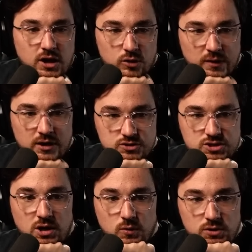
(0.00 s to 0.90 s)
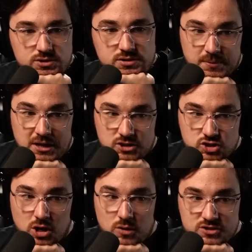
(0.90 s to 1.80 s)
around Star Wars.
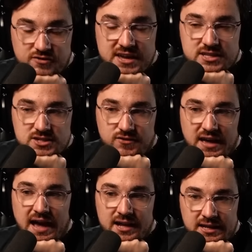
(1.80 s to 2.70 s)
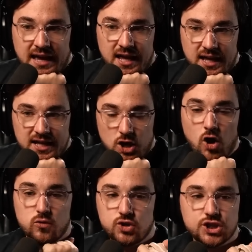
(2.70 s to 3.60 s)
Star Wars fans have had an
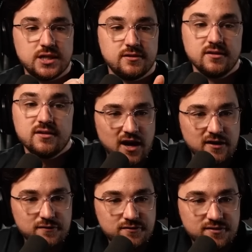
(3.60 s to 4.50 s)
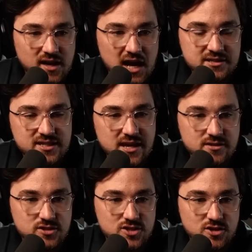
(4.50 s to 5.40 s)
ocean of
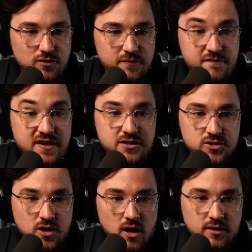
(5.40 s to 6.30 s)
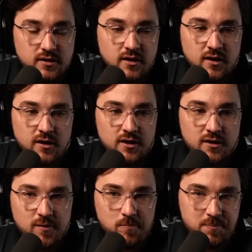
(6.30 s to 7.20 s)
content to feast on
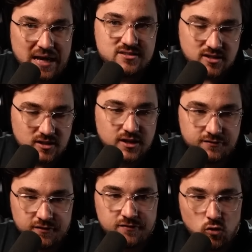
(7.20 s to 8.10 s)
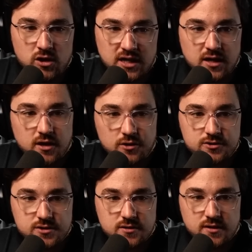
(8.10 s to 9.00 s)
basically for 40
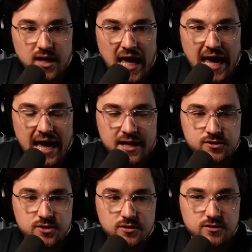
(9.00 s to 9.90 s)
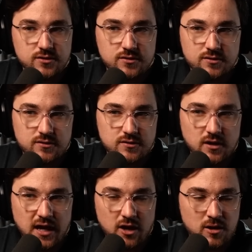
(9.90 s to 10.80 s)
years. And
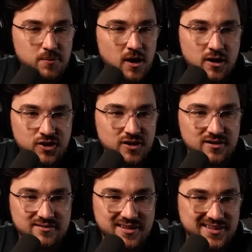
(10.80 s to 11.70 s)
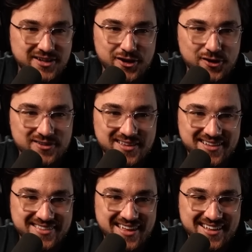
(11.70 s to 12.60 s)
Harry Potter, you know,
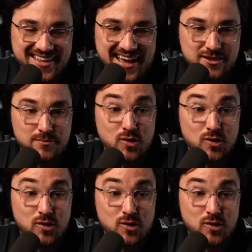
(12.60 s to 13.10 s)
they had the